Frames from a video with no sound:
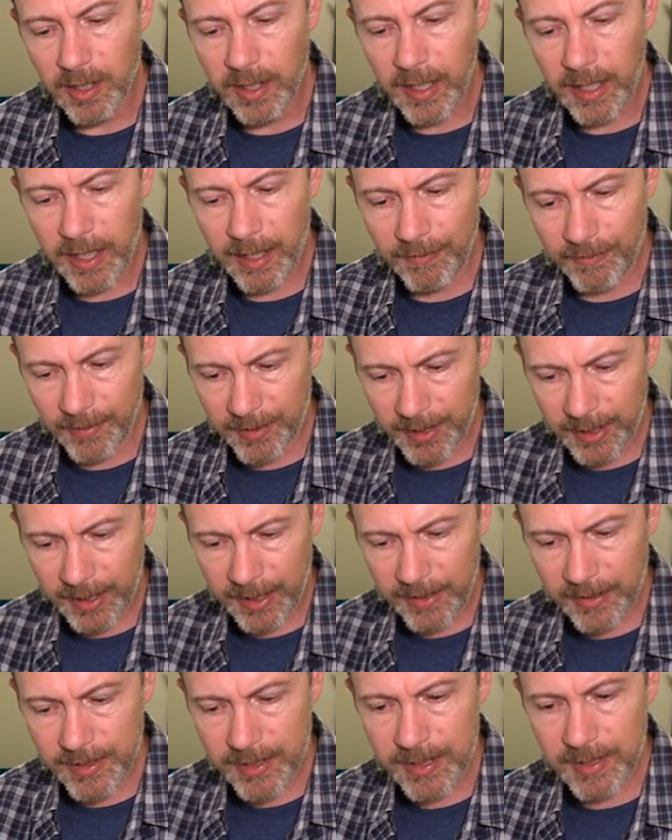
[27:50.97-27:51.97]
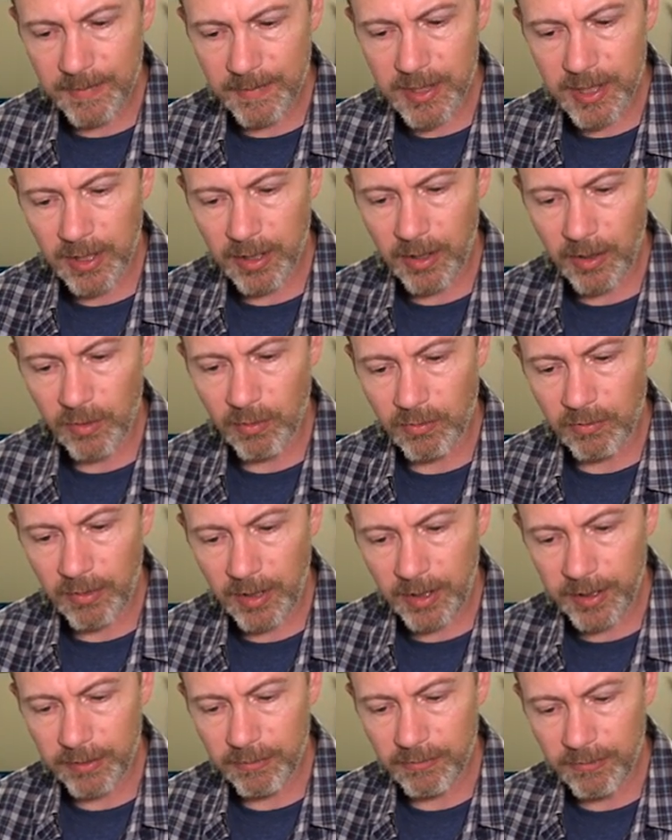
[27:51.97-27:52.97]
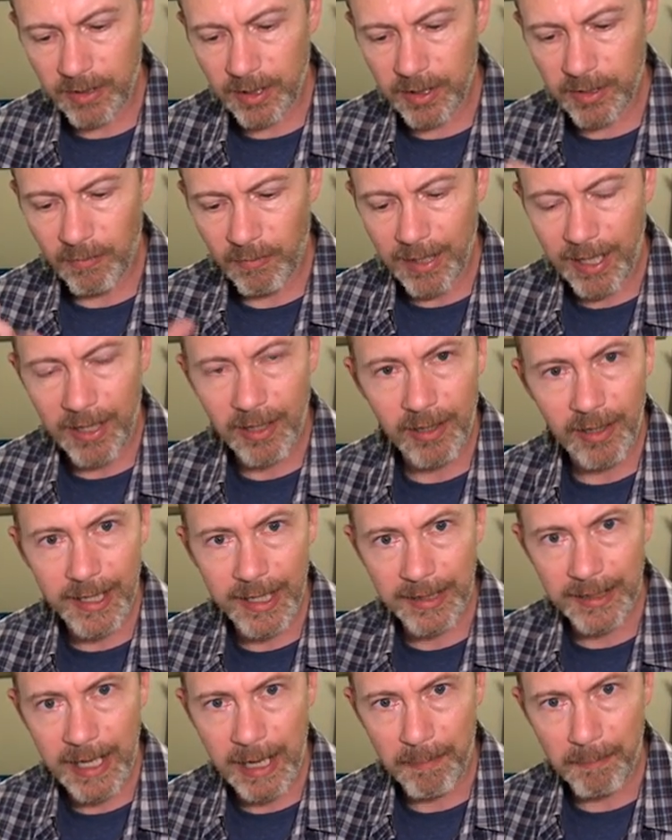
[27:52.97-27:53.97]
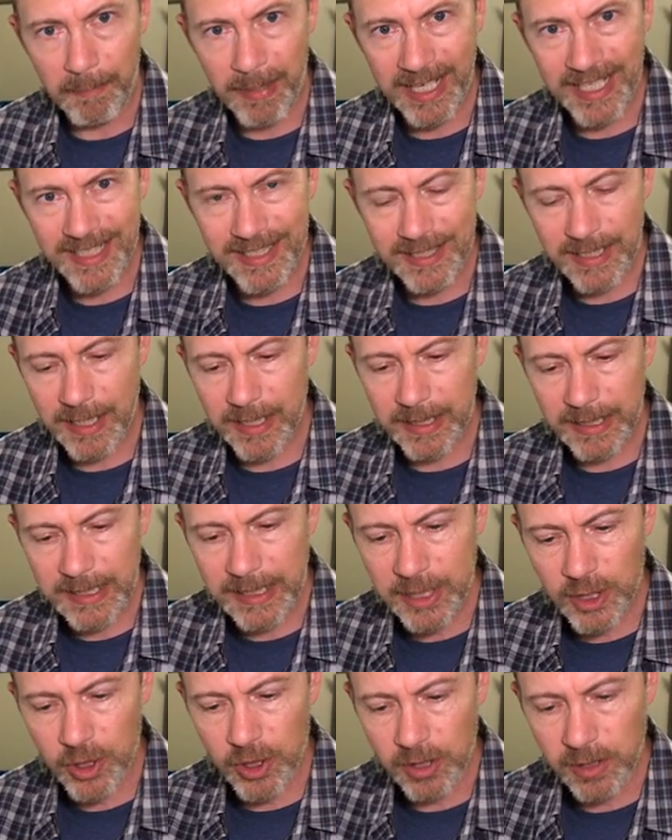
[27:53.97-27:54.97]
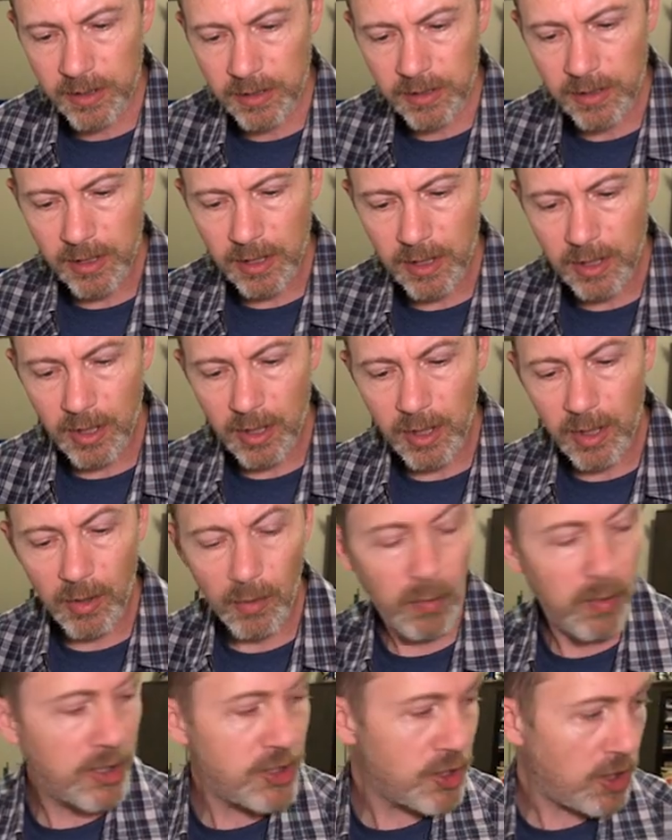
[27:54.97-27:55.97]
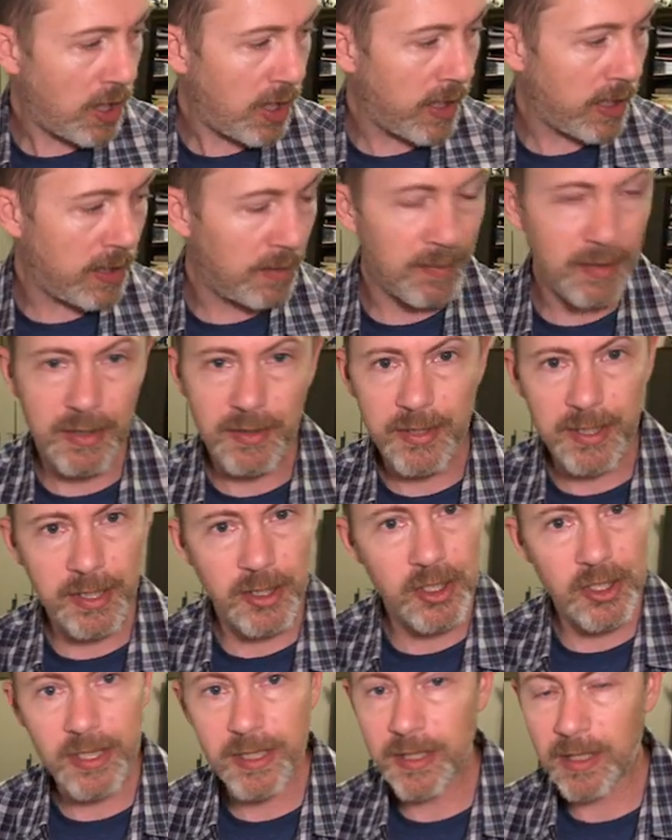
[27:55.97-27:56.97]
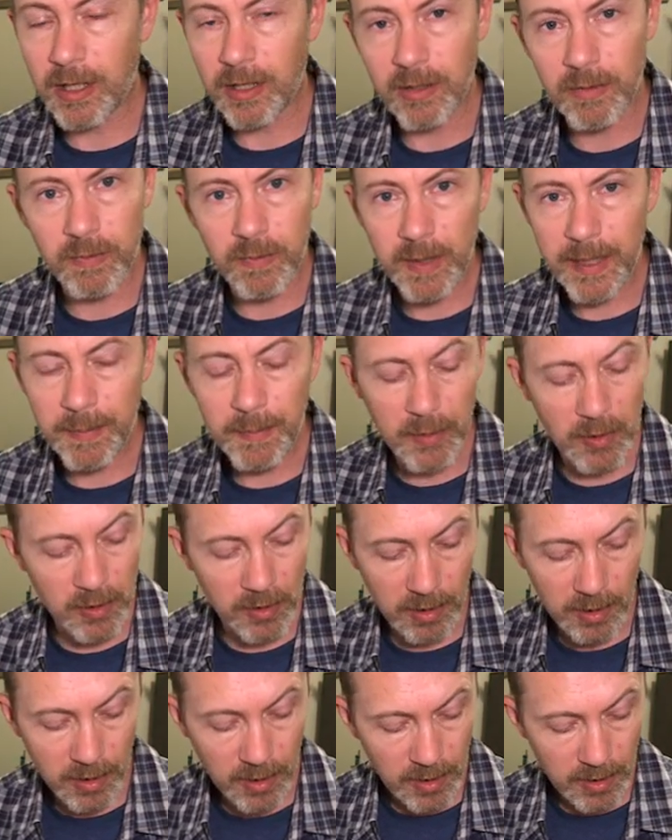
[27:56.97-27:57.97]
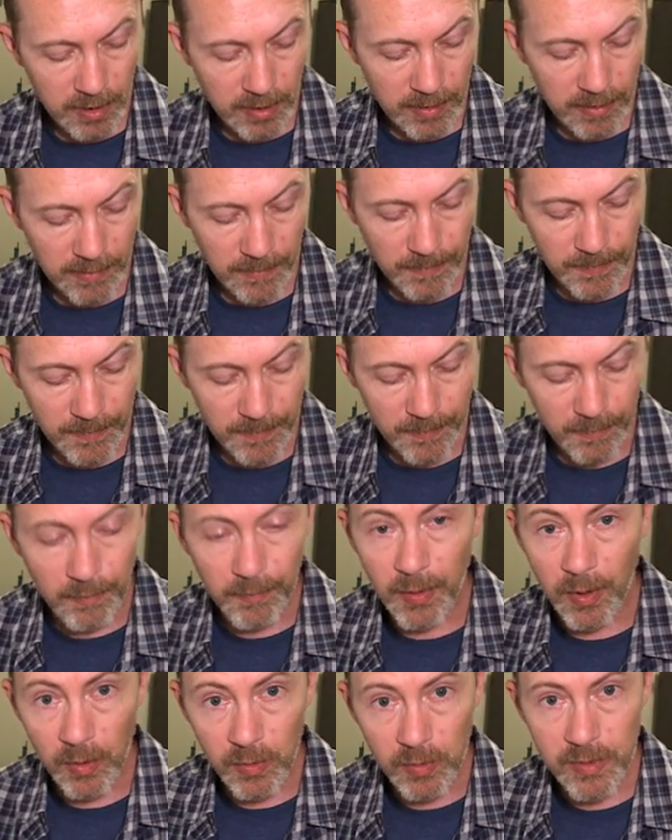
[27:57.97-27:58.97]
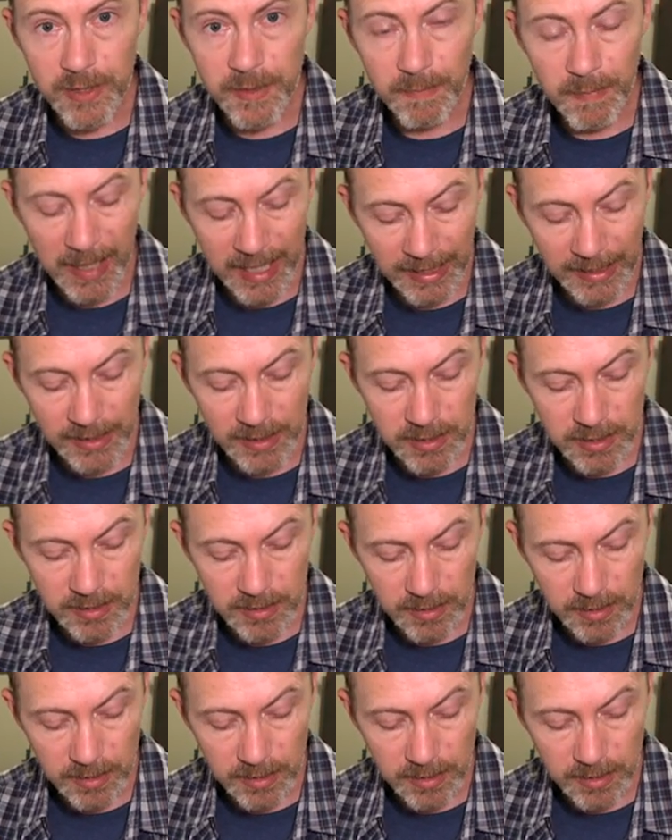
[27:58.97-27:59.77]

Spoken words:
Everything else seemed to go really, really well, and that paint adhesion, which I am using just a Reaper Bones paint.